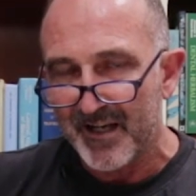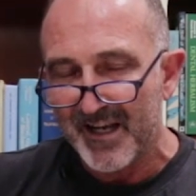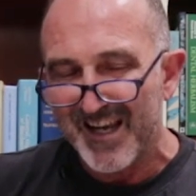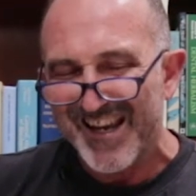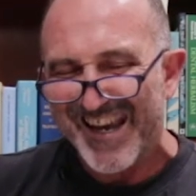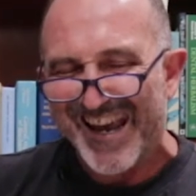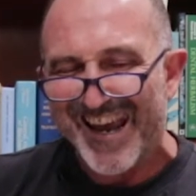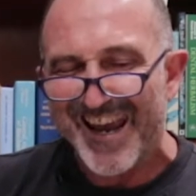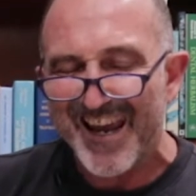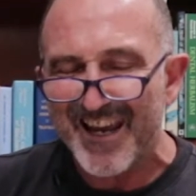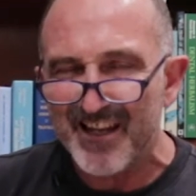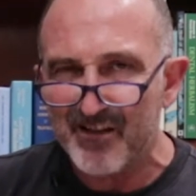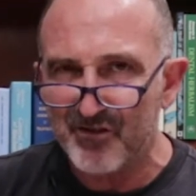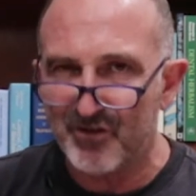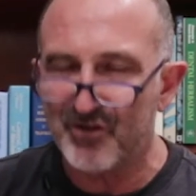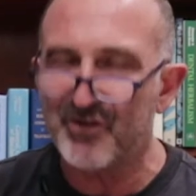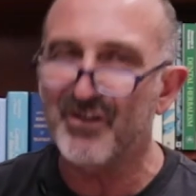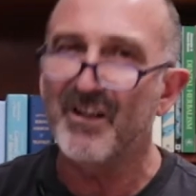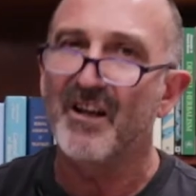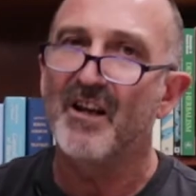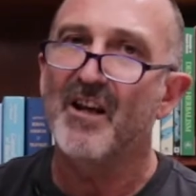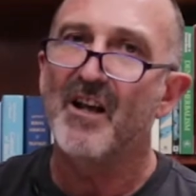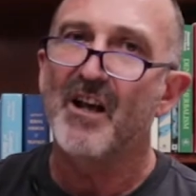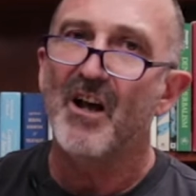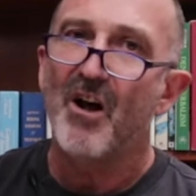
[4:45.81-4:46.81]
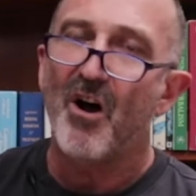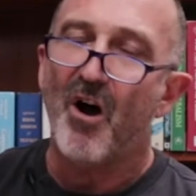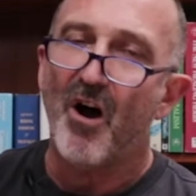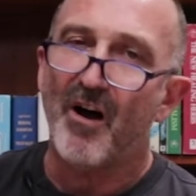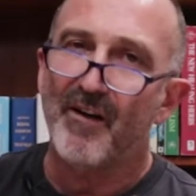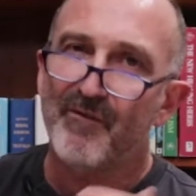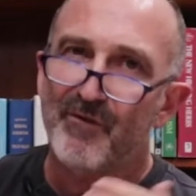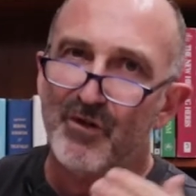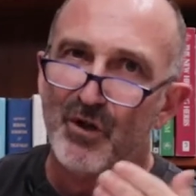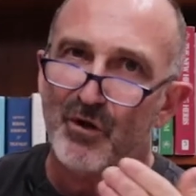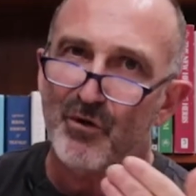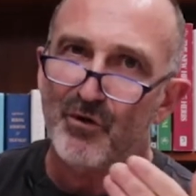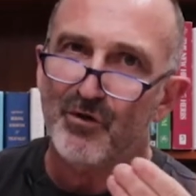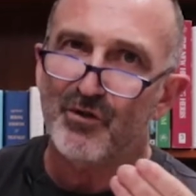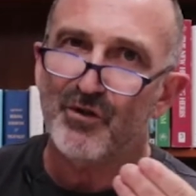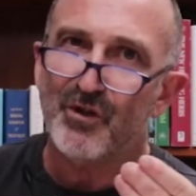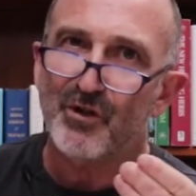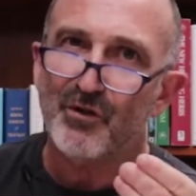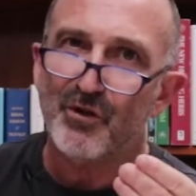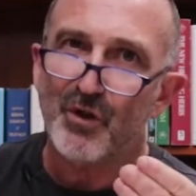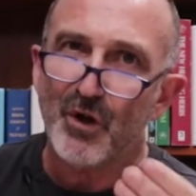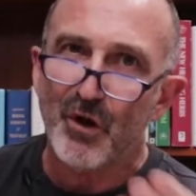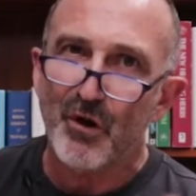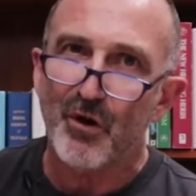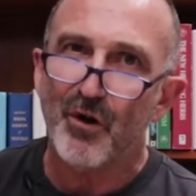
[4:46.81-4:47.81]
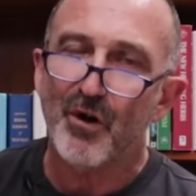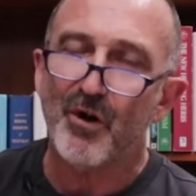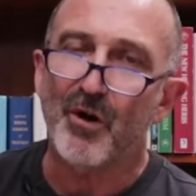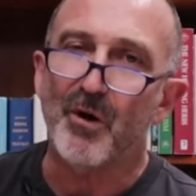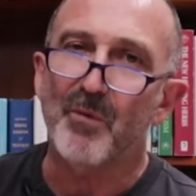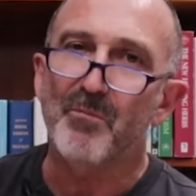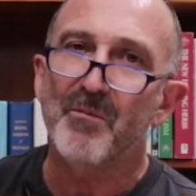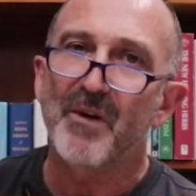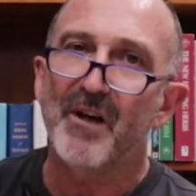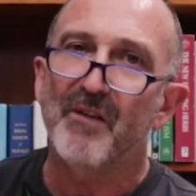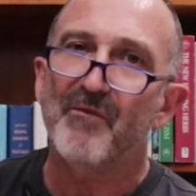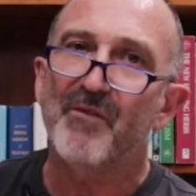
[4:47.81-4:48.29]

Hence, I've used a term